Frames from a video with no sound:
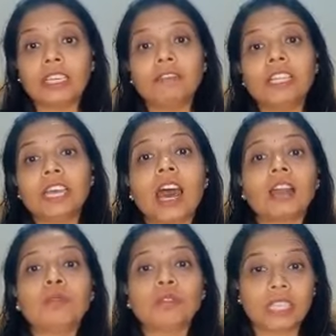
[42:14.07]
Even the
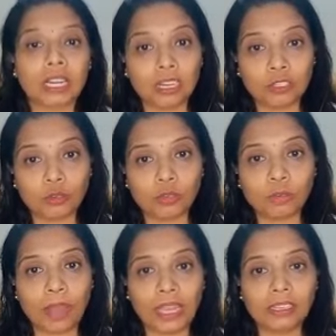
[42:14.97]
hormones are controlled by